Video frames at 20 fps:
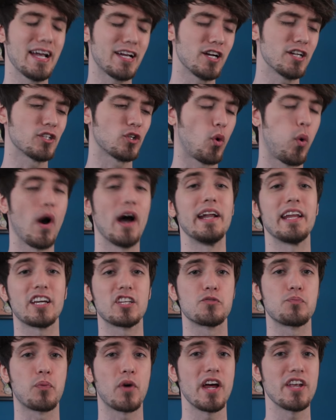I couldn't quite
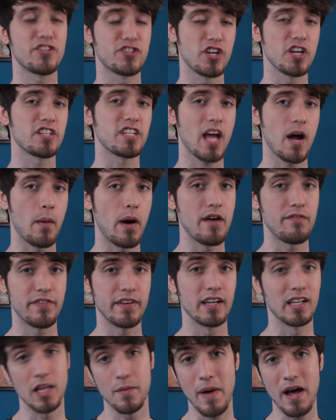express just how I
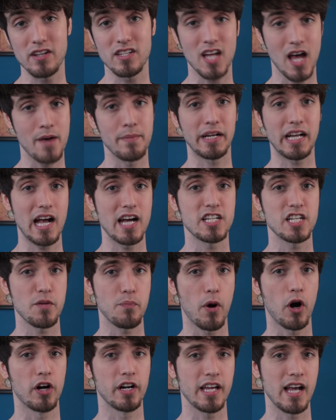feel about
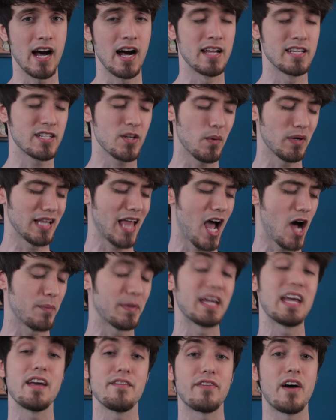Tamagotchi Party On, so allow
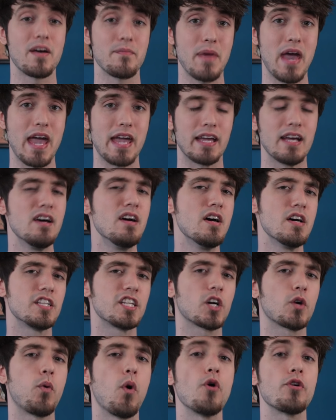me, if I may,
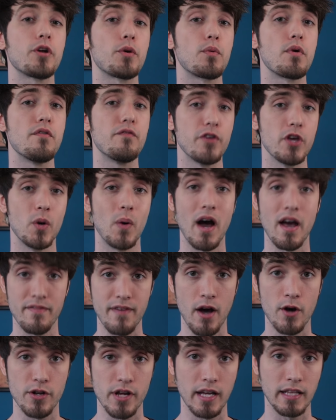to quote a review I
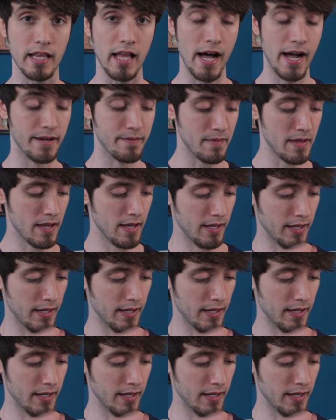found online.